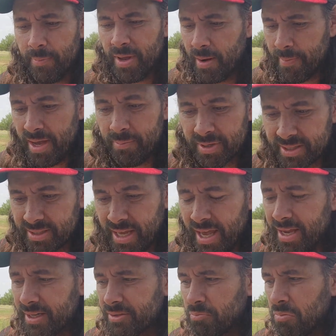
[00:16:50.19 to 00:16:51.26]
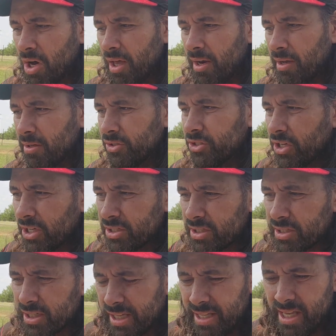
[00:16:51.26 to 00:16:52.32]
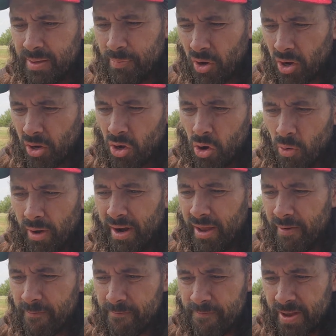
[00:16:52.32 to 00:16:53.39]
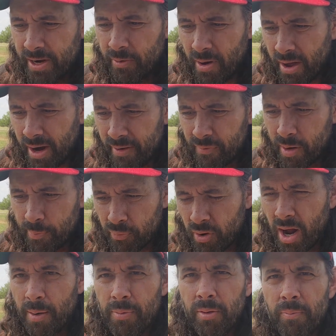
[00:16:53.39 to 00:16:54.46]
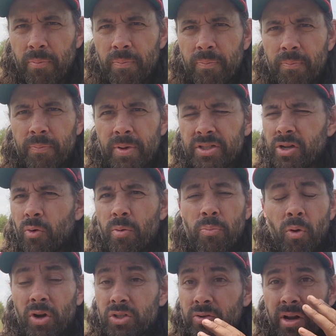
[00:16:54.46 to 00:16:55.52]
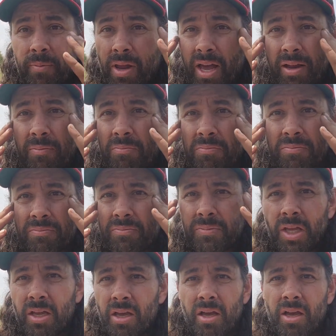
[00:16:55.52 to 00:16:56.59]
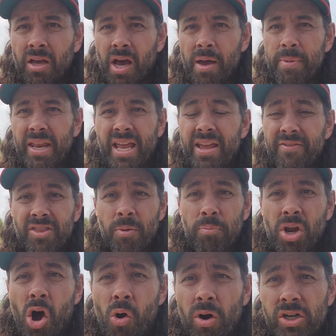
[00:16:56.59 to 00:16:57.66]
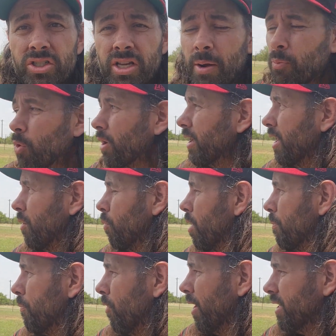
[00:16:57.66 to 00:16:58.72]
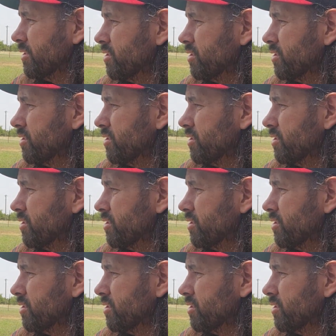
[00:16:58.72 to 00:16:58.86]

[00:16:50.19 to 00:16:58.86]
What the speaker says: I mean, I made mistakes, but just to keep on going and figure out every problem. Because there were points where I'm like, I mean, even the blower stopped working at one point.